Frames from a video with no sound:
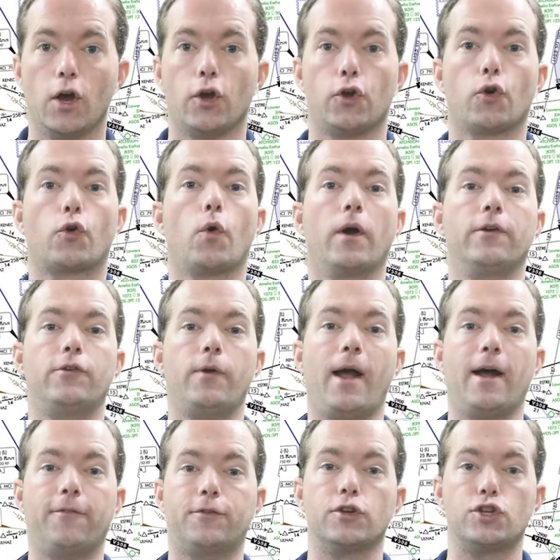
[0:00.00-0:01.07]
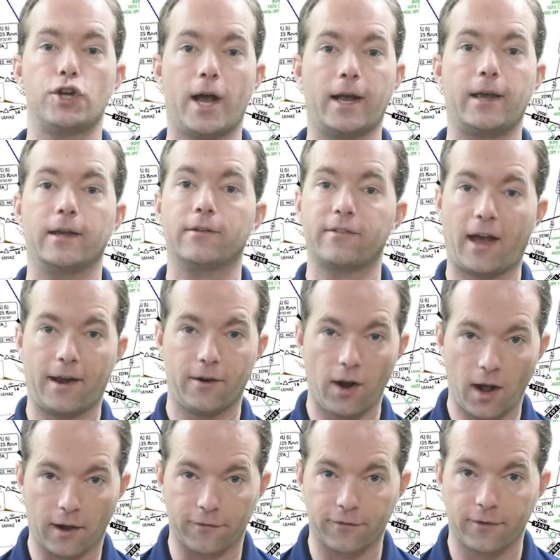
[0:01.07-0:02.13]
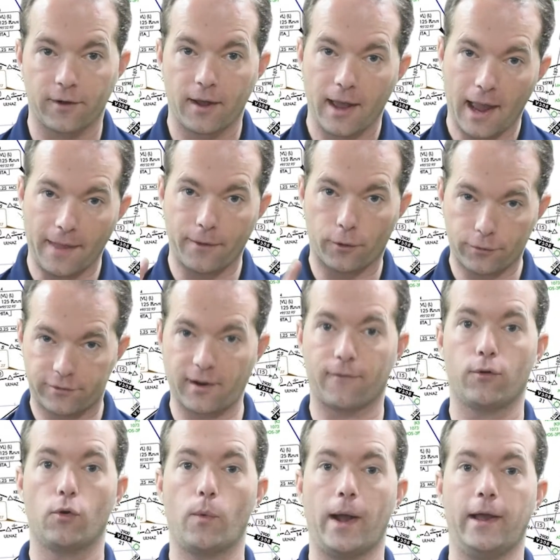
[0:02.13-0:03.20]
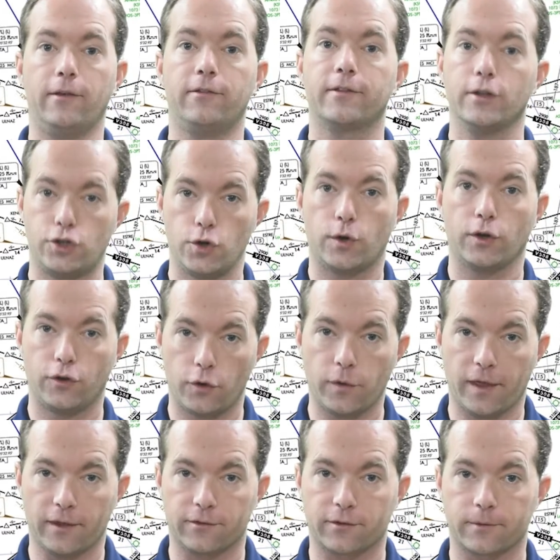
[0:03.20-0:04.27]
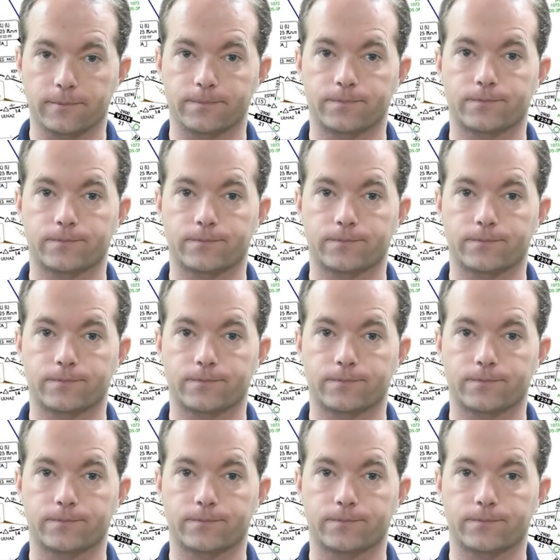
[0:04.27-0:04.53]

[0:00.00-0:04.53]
you're going to have to check and sign it off. And there are several ways that you can do this.